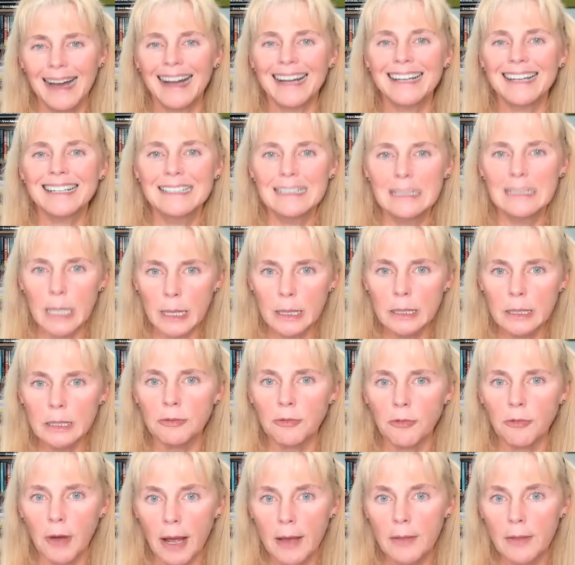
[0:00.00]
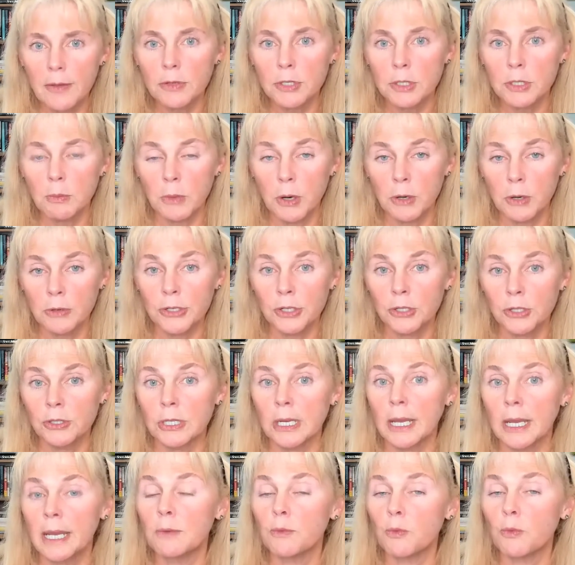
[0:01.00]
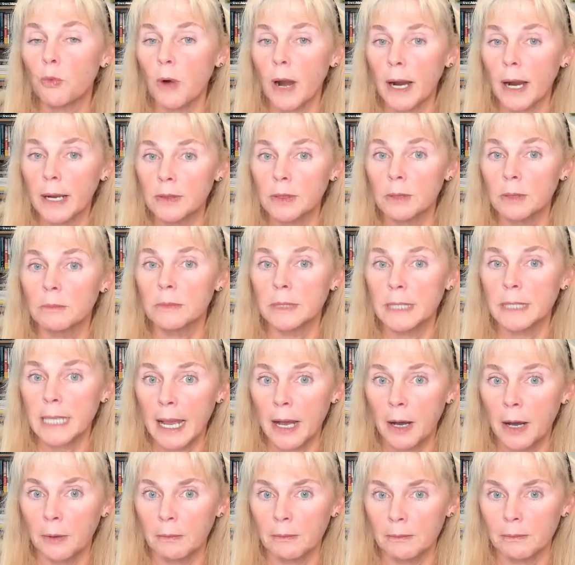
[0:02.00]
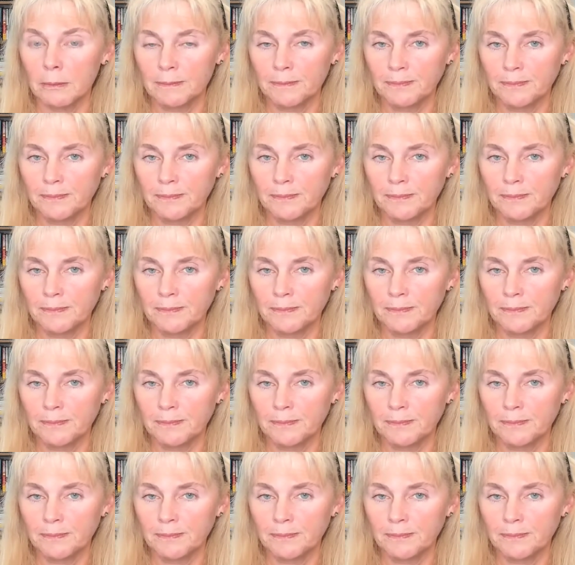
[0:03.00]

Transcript: Identify those emotions and write them down.